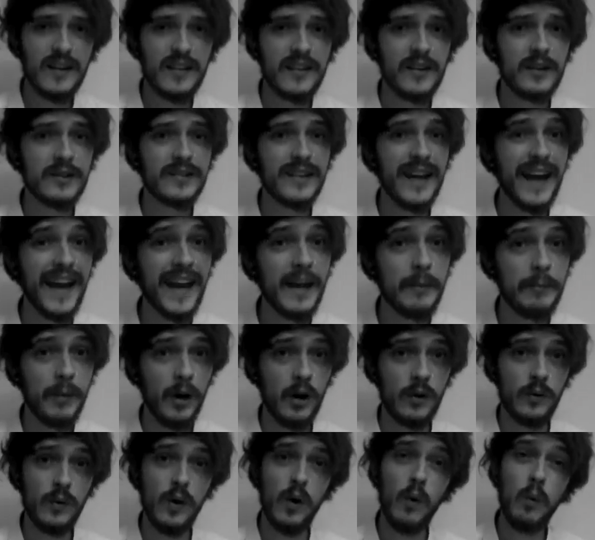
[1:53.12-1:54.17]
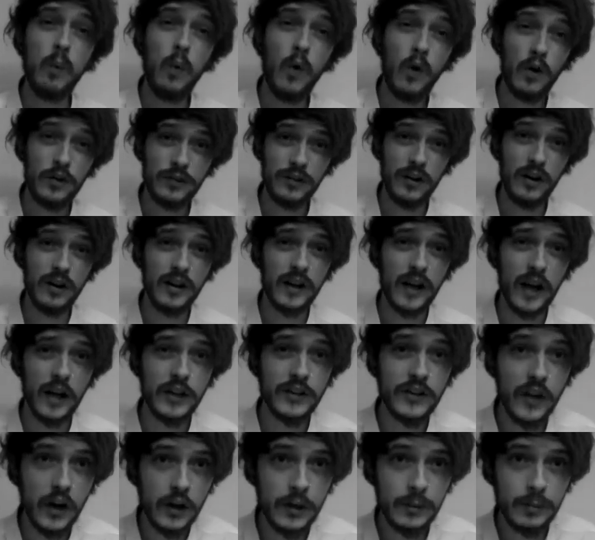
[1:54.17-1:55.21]
There is a hippo, a warthog, a
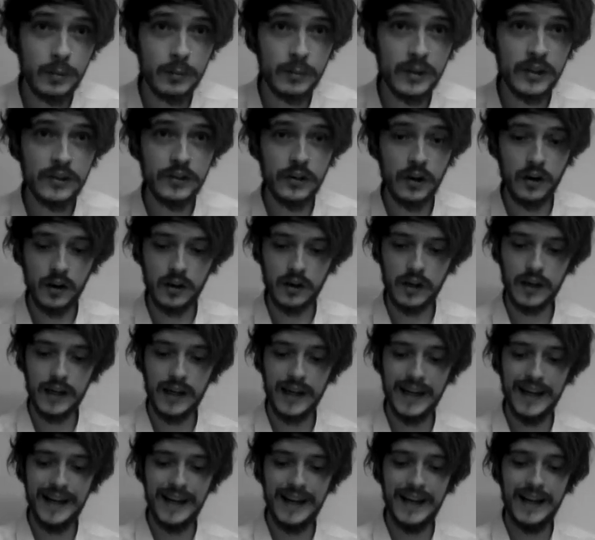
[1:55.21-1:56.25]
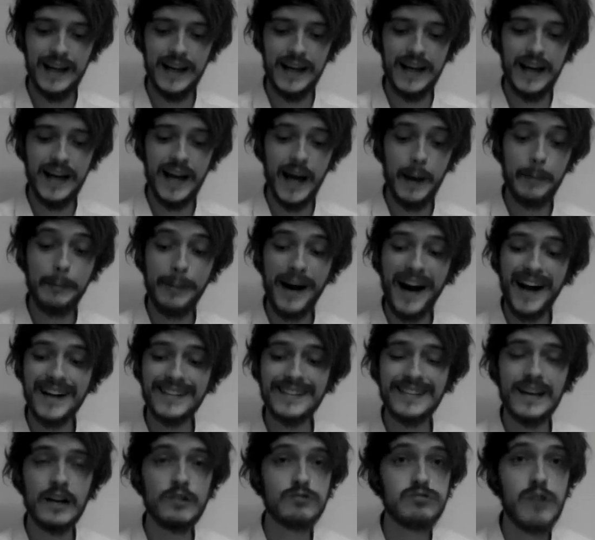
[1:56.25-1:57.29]
Doberman dog, a
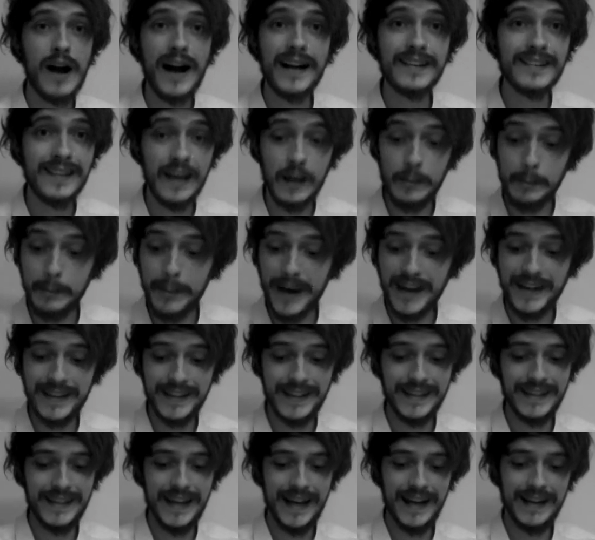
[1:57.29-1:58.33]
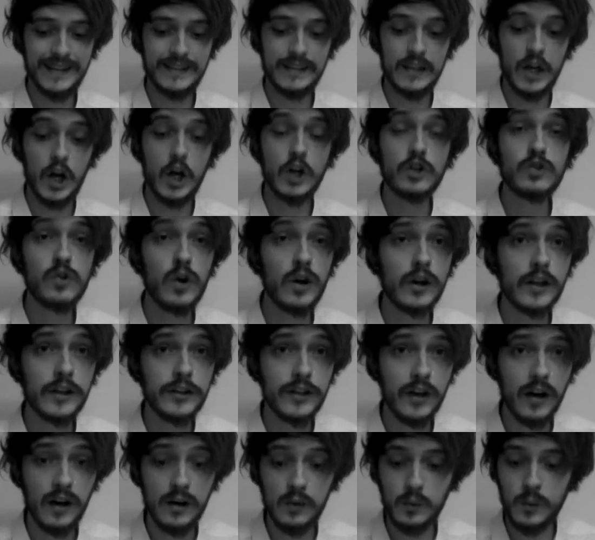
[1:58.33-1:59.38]
bat, a rat, and many a gnat, a
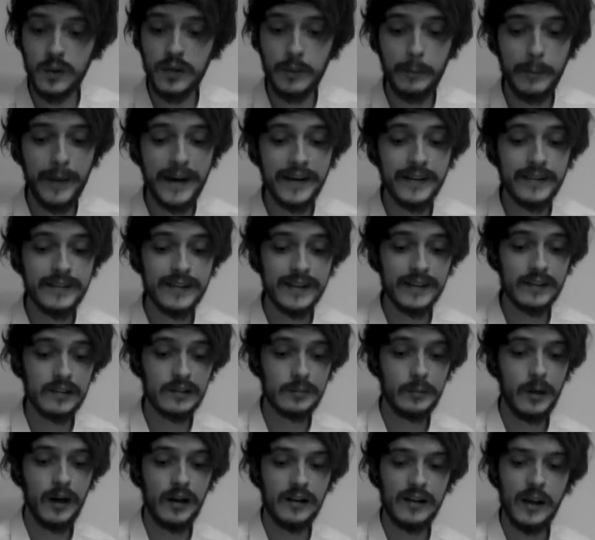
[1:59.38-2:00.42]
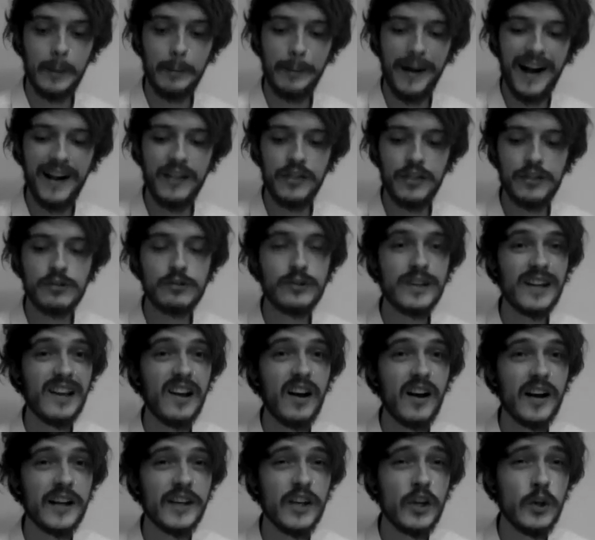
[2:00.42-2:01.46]
crocodile with a menacing smile, a panther and
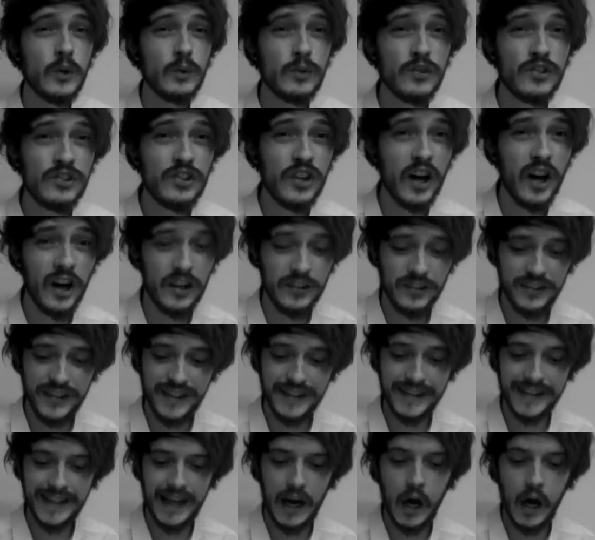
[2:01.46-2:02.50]
lion whose shirts need an